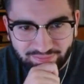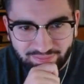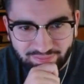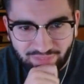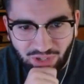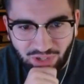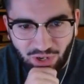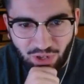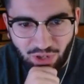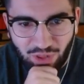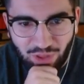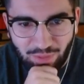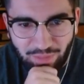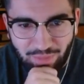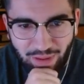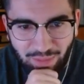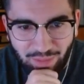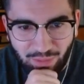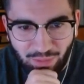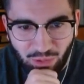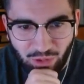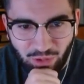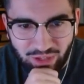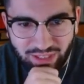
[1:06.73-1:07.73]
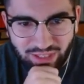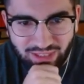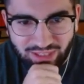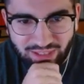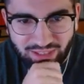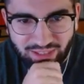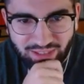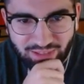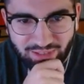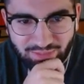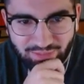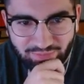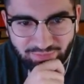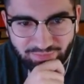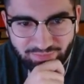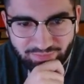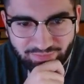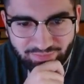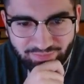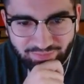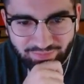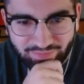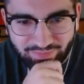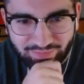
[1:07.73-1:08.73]
All the memories.
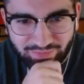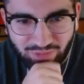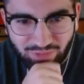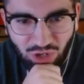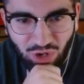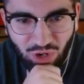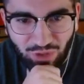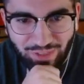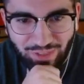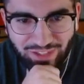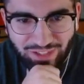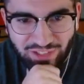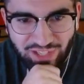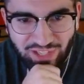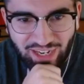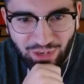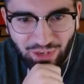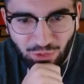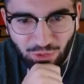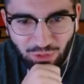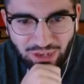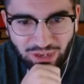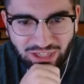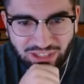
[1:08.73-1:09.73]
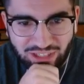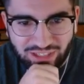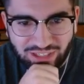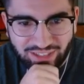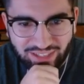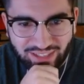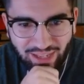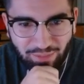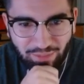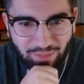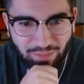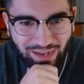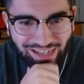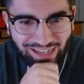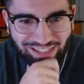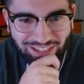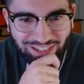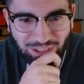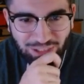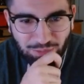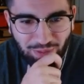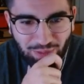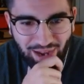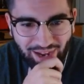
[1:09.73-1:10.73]
All the generations that have been
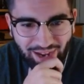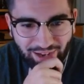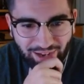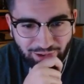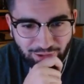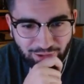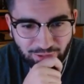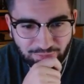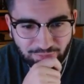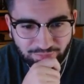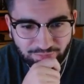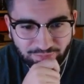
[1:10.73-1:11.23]
inspired.